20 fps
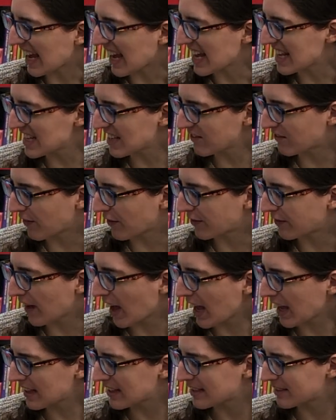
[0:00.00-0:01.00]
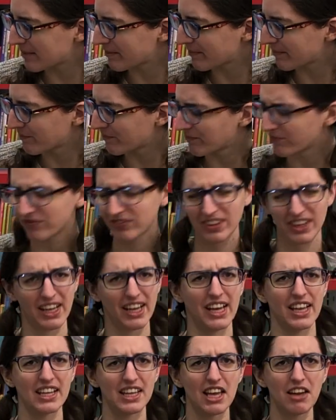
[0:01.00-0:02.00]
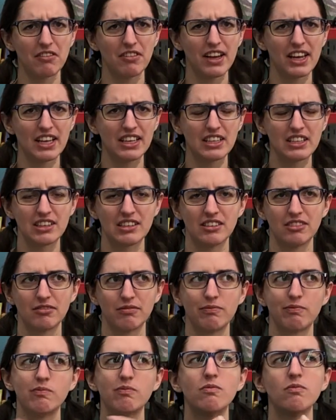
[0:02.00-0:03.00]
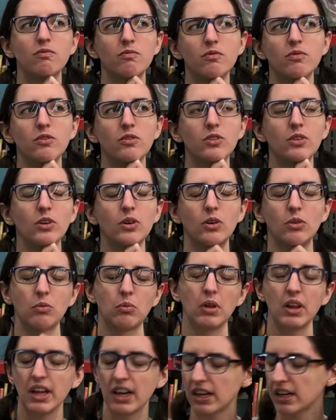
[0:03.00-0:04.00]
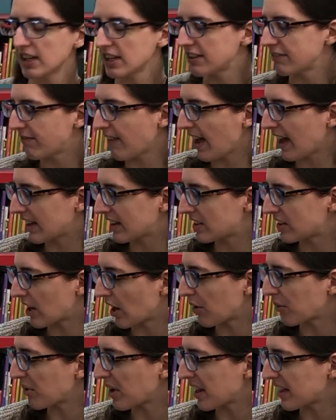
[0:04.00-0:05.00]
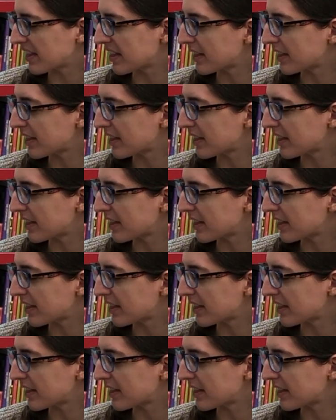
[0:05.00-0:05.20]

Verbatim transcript: A isn't for Fox. Is that right? Well, where does Fox start with?